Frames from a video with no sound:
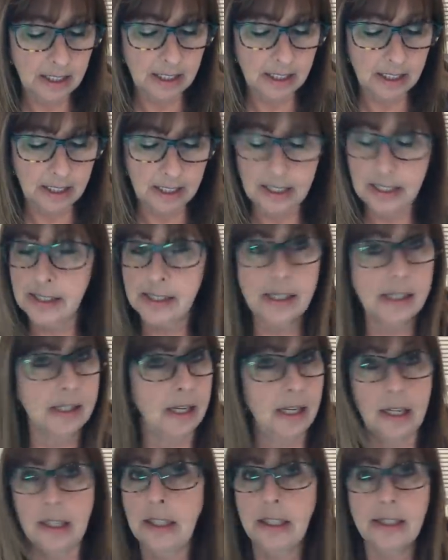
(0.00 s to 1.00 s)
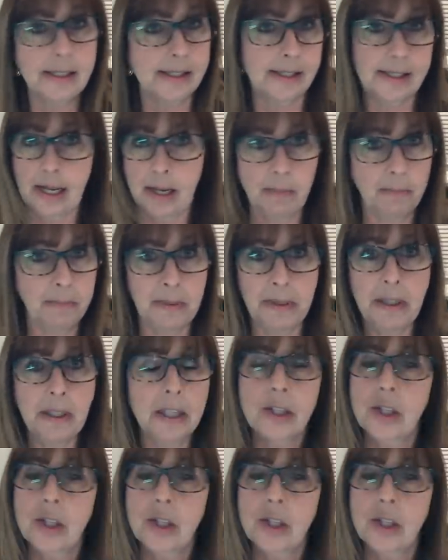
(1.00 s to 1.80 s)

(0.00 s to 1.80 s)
it isn't any stamping.